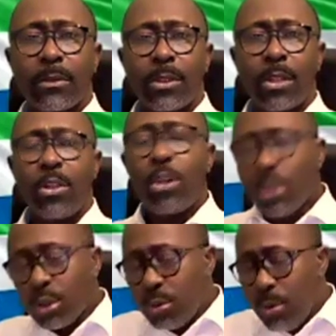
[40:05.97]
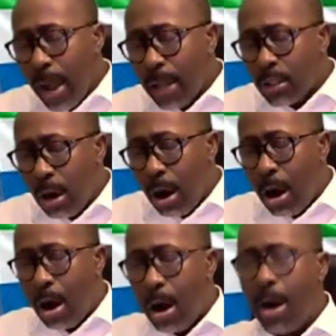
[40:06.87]
Not true at
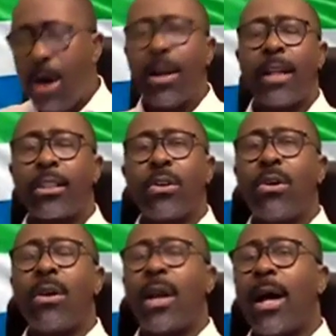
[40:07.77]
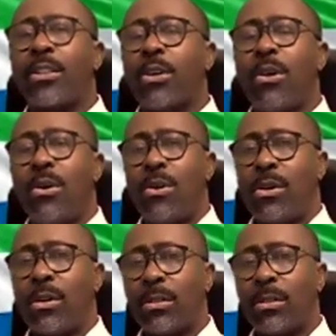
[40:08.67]
all, at all, at all.